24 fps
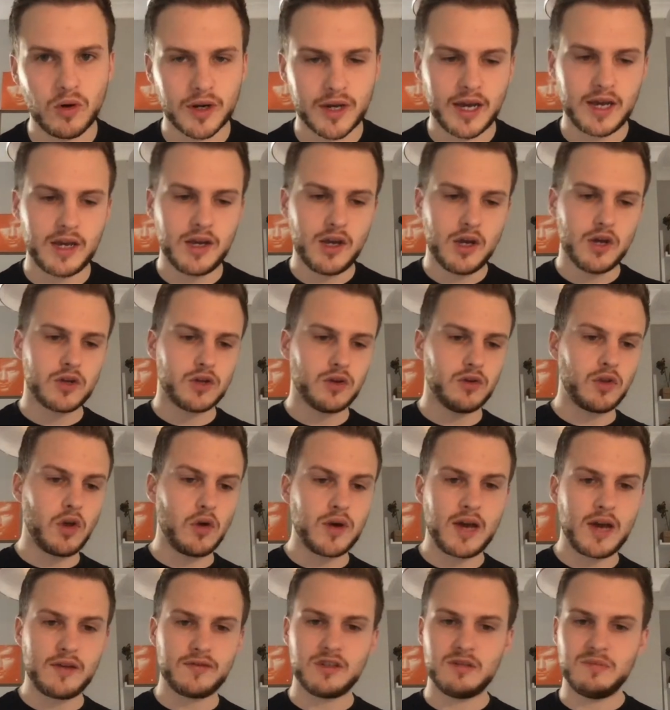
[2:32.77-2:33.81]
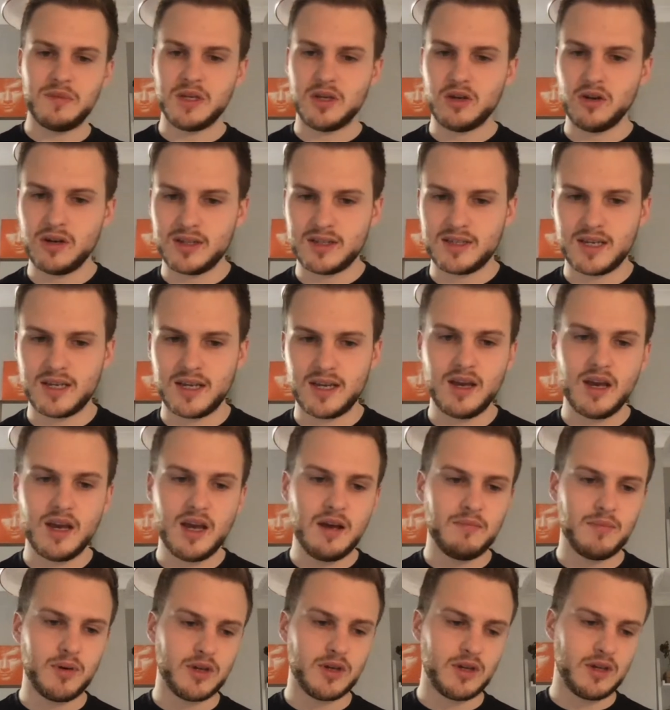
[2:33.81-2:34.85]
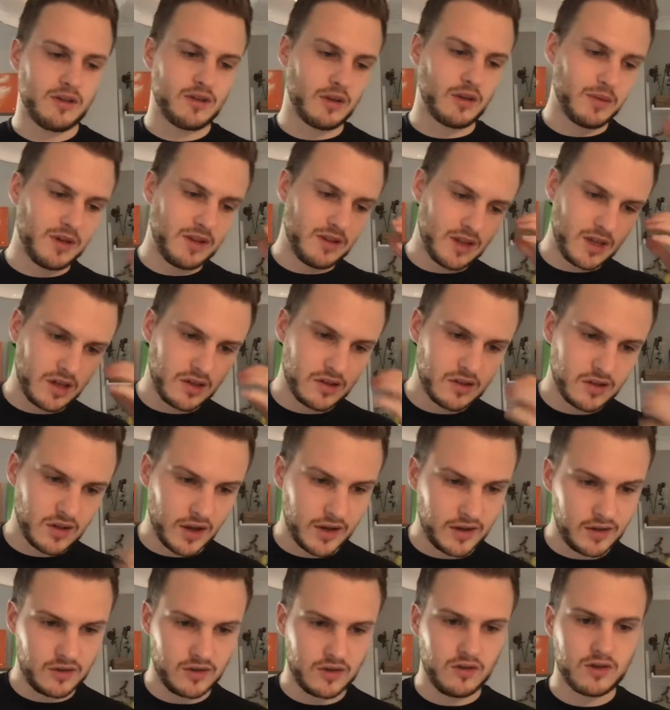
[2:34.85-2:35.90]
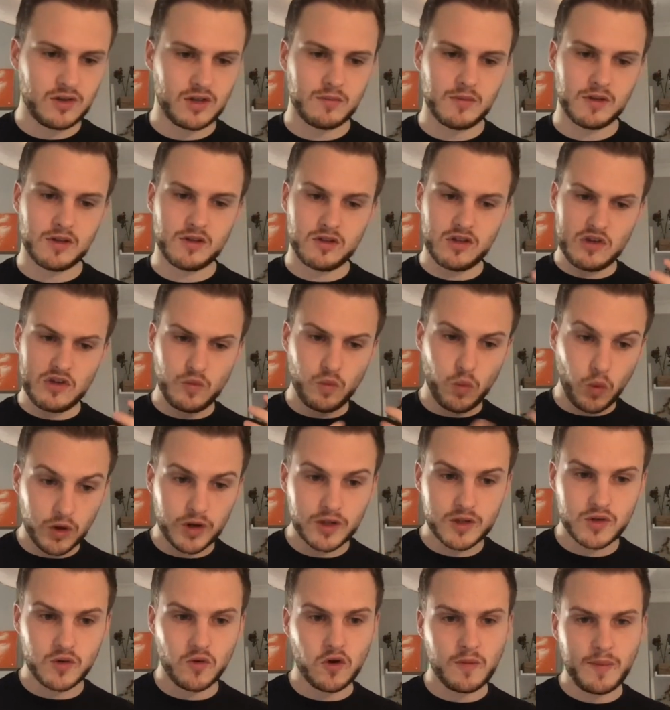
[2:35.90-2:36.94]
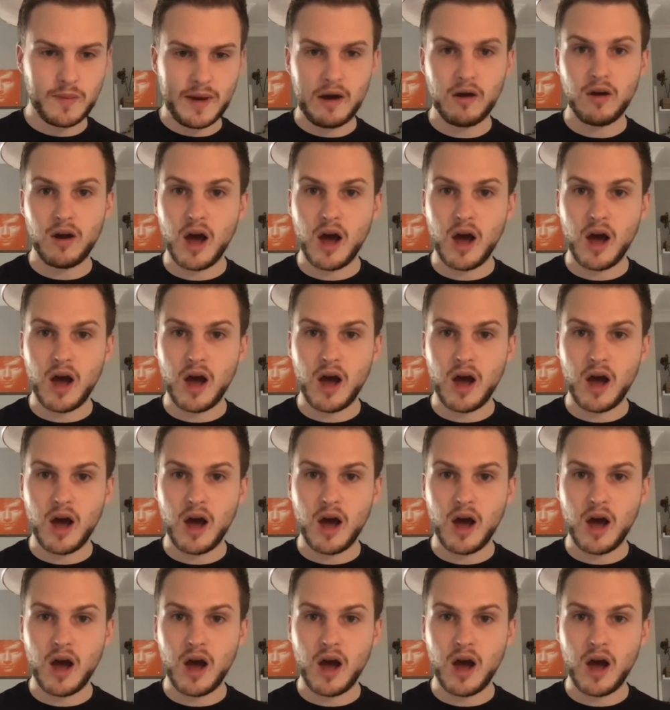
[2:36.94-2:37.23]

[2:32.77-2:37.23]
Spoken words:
Okay, you don't have to be good at it, but something that excites you, something that you want to talk about.